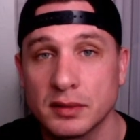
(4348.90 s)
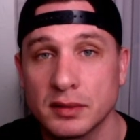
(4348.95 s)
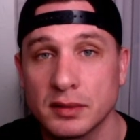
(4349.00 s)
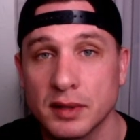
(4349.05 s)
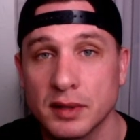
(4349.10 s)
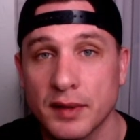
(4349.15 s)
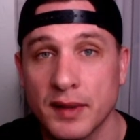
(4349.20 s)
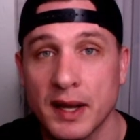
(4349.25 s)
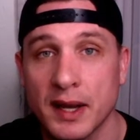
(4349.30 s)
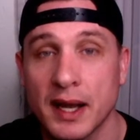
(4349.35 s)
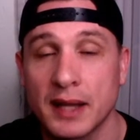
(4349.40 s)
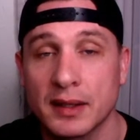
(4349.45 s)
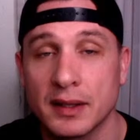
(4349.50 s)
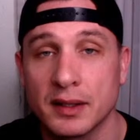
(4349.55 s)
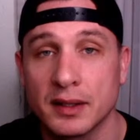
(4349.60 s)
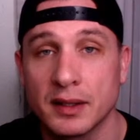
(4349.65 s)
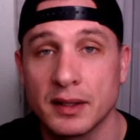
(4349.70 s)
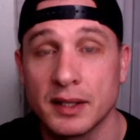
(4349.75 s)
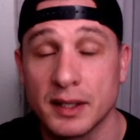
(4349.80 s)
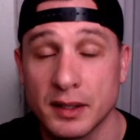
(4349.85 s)
on the
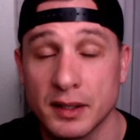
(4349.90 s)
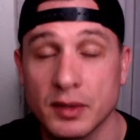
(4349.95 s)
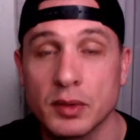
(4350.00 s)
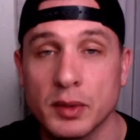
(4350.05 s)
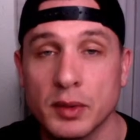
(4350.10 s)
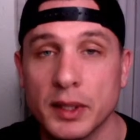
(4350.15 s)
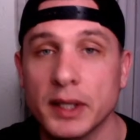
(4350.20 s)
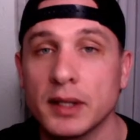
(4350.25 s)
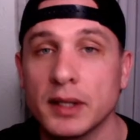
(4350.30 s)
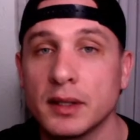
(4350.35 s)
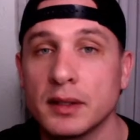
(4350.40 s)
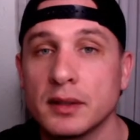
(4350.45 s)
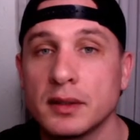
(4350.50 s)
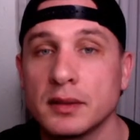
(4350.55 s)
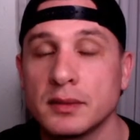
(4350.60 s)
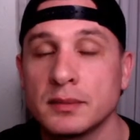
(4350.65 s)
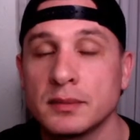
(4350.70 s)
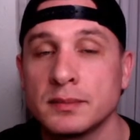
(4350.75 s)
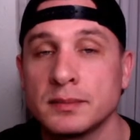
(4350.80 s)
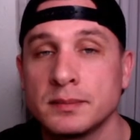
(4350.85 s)
island in Hawaii
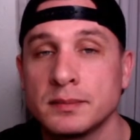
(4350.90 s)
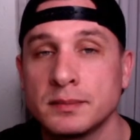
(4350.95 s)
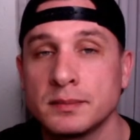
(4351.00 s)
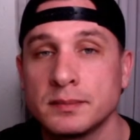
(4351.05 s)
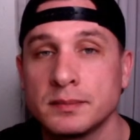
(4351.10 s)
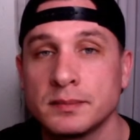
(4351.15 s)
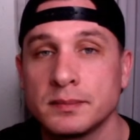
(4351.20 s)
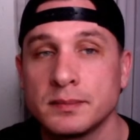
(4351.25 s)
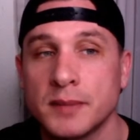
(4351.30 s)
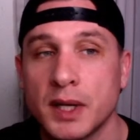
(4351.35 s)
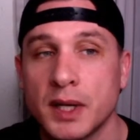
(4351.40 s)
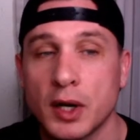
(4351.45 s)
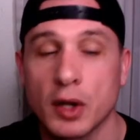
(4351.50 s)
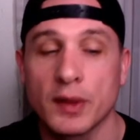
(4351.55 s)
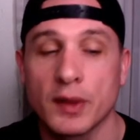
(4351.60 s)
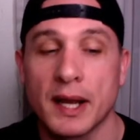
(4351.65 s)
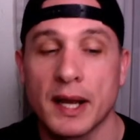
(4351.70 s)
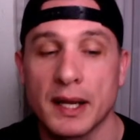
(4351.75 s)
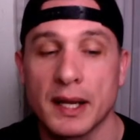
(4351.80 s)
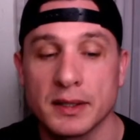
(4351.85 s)
and all
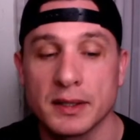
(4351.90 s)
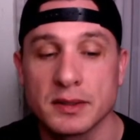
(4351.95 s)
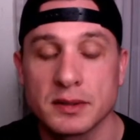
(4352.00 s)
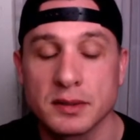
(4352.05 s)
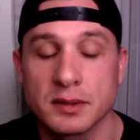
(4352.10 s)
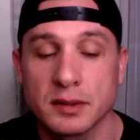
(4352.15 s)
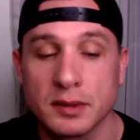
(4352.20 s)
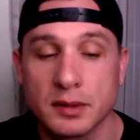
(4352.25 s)
the islands.